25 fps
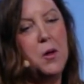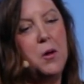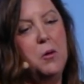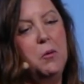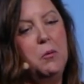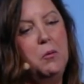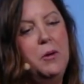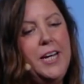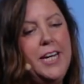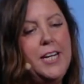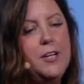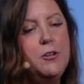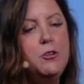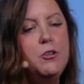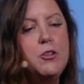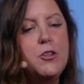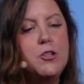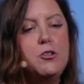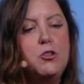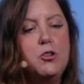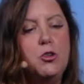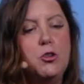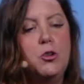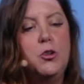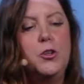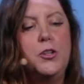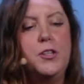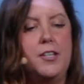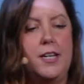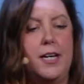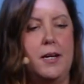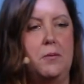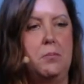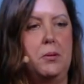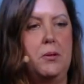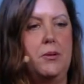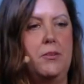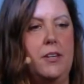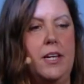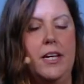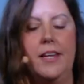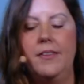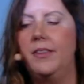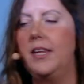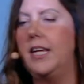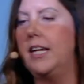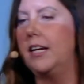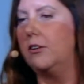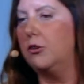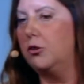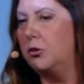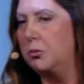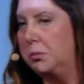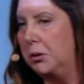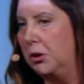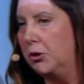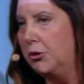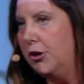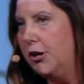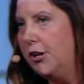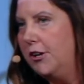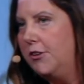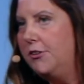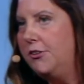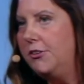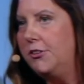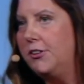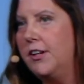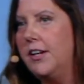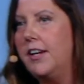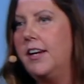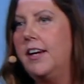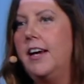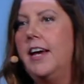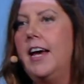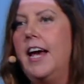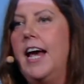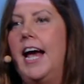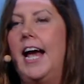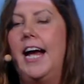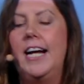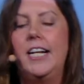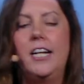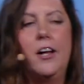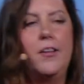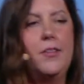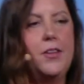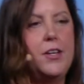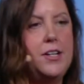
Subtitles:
We use the tooltips in the explorers and on the